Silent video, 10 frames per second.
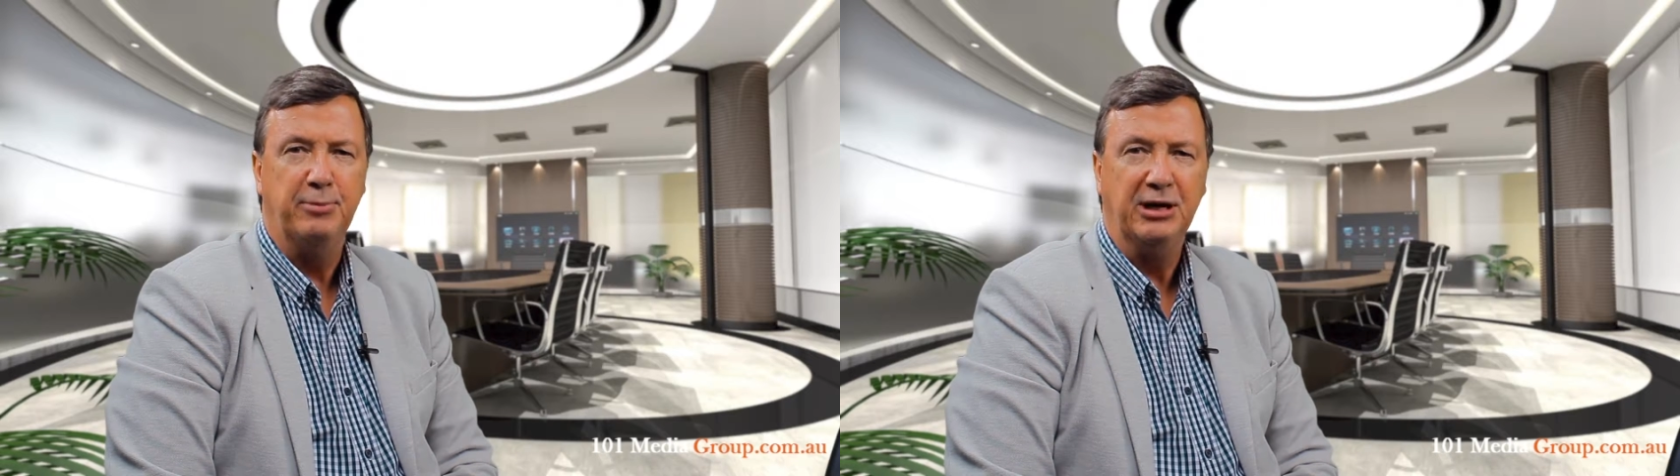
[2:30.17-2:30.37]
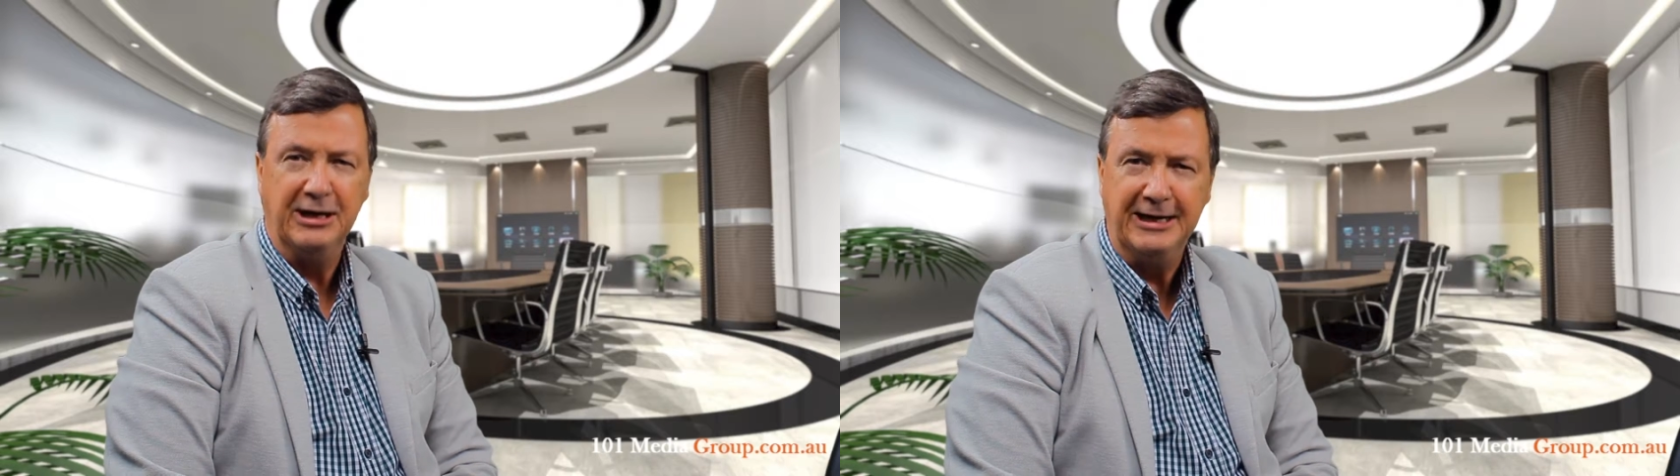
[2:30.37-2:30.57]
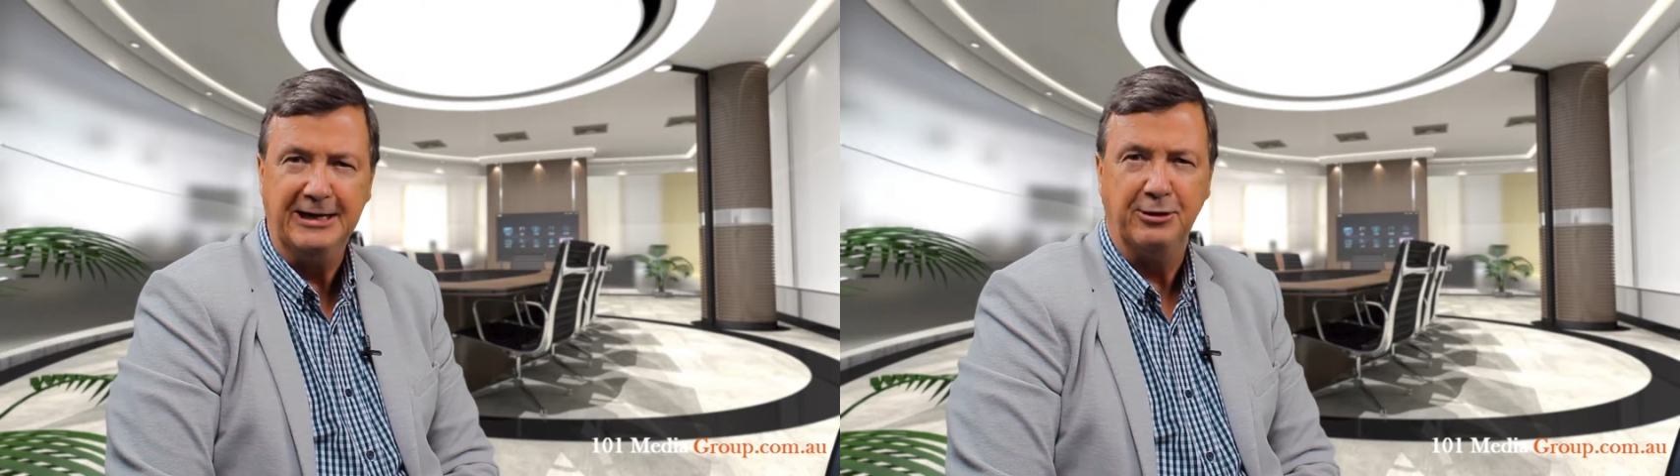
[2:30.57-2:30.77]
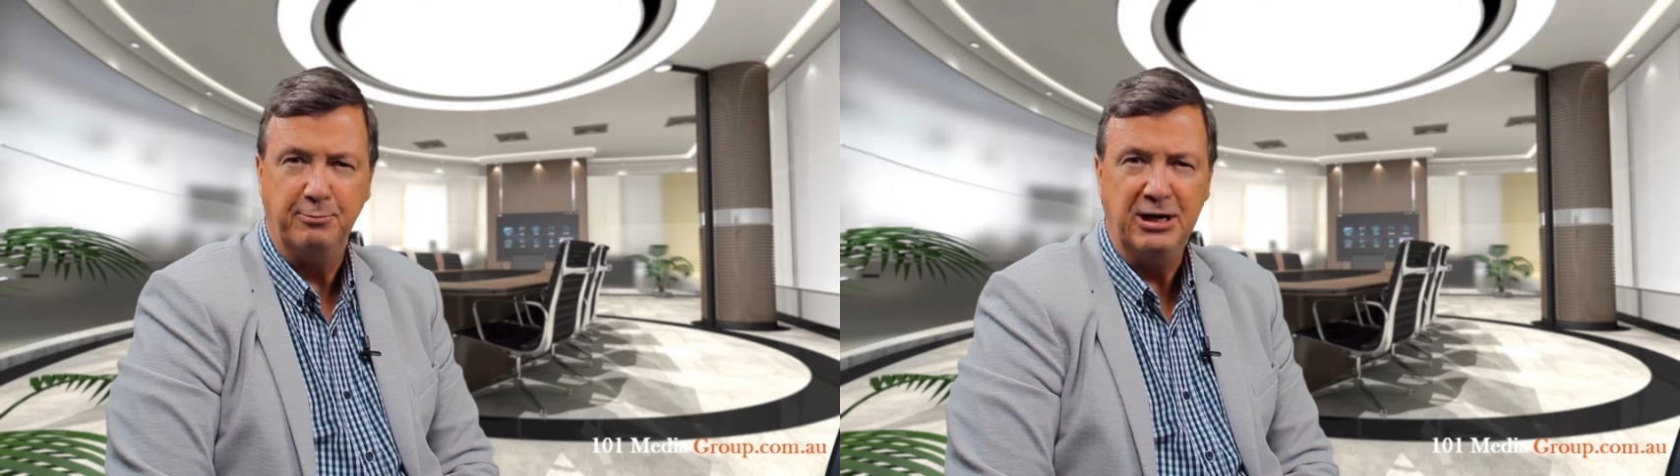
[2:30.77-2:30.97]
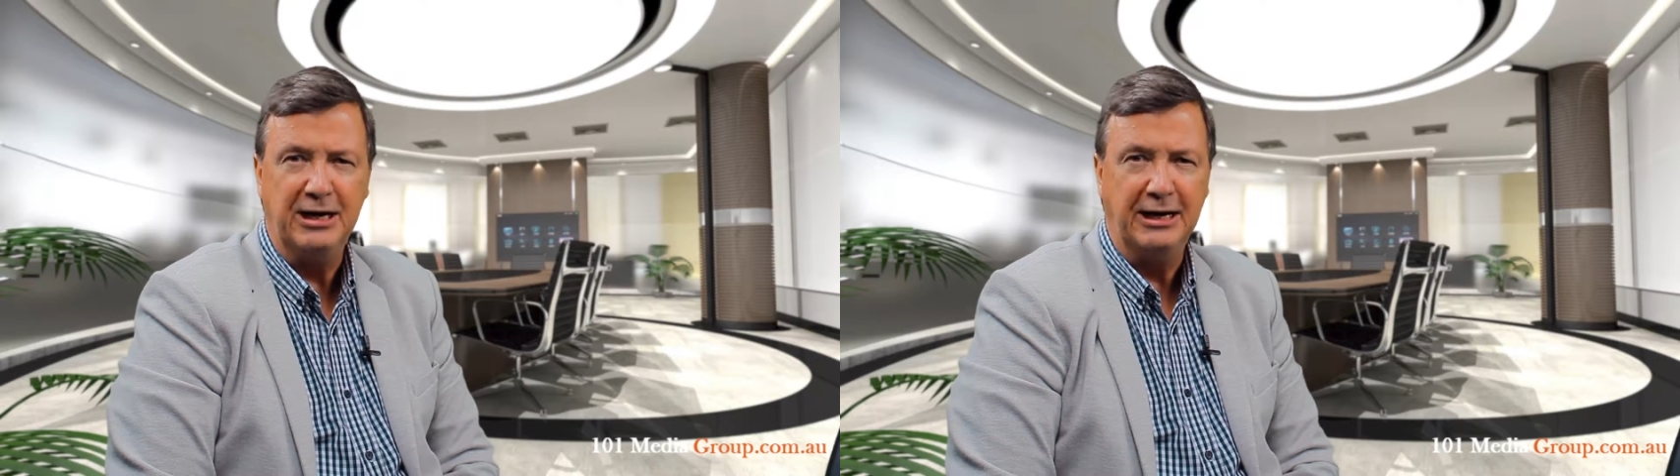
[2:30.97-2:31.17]
be lean
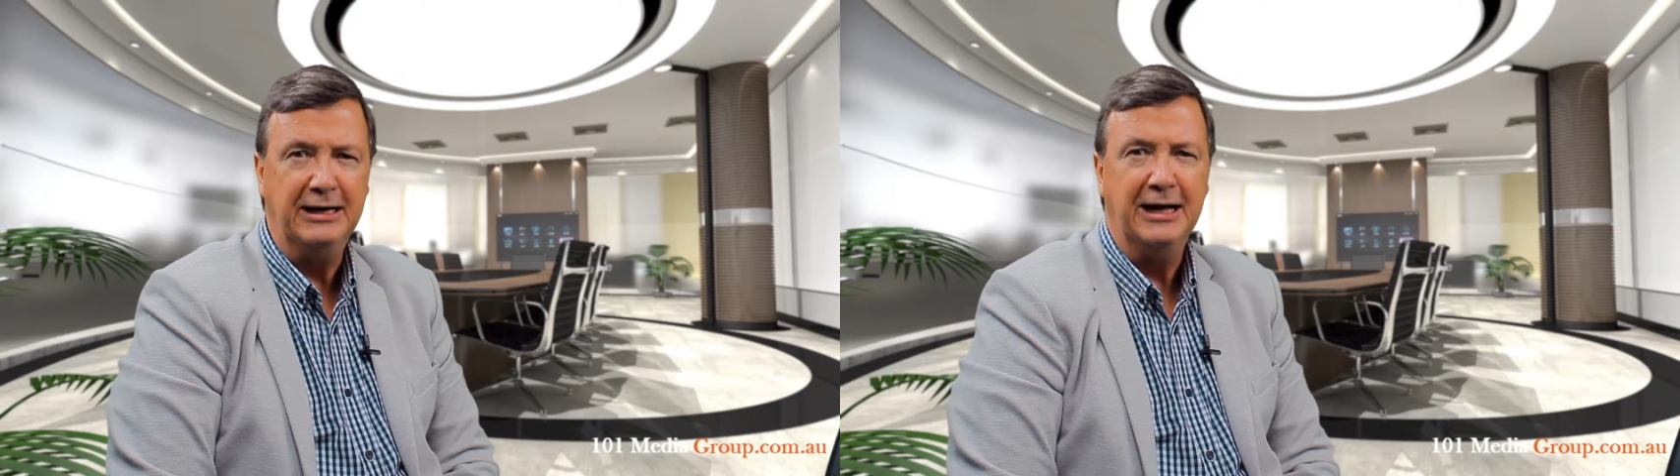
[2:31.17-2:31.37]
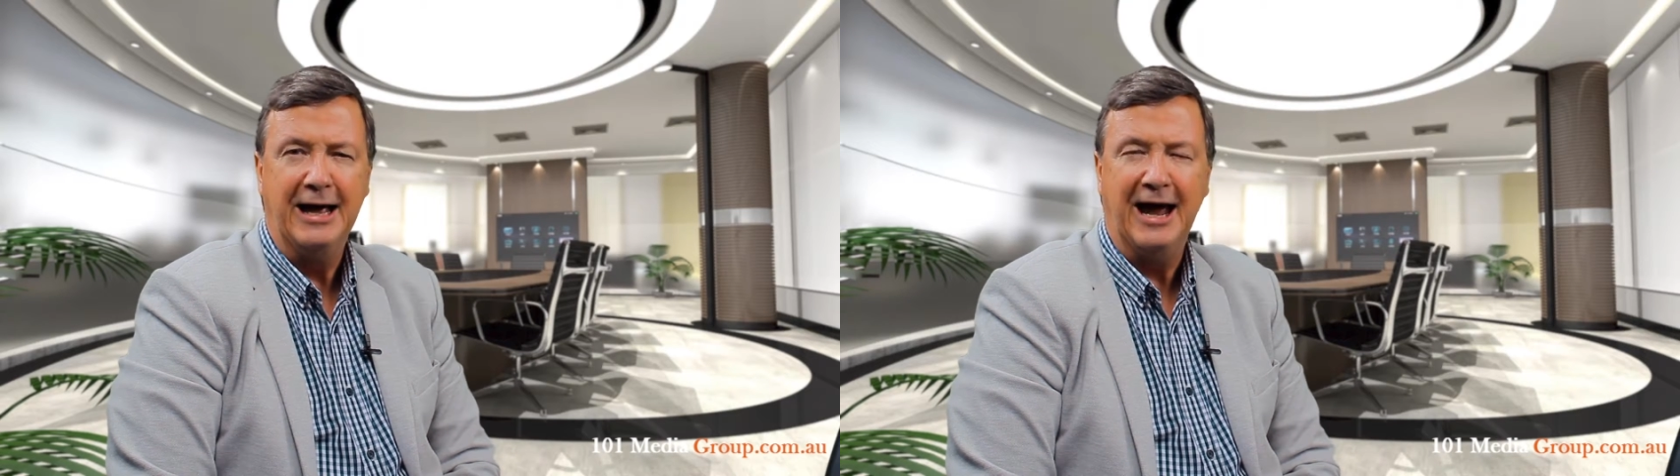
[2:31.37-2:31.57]
and mean